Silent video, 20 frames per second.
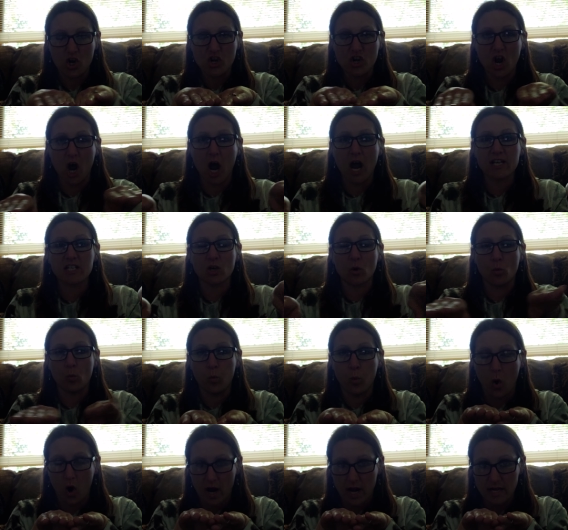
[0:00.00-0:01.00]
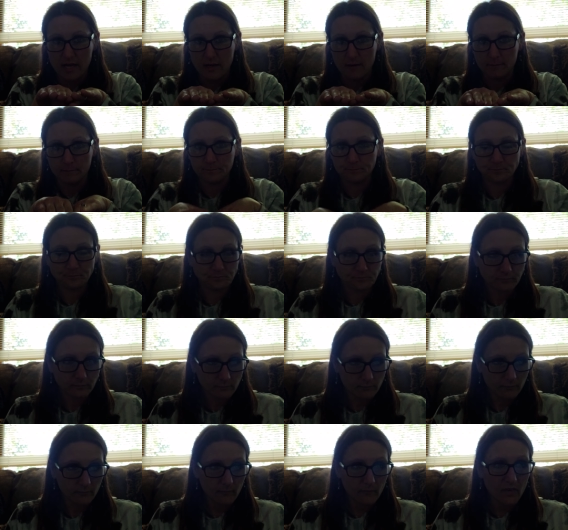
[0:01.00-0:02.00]
Not one.
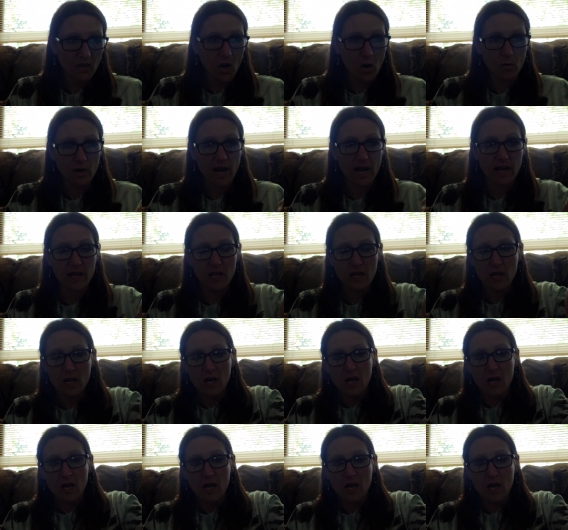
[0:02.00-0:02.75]
Okay?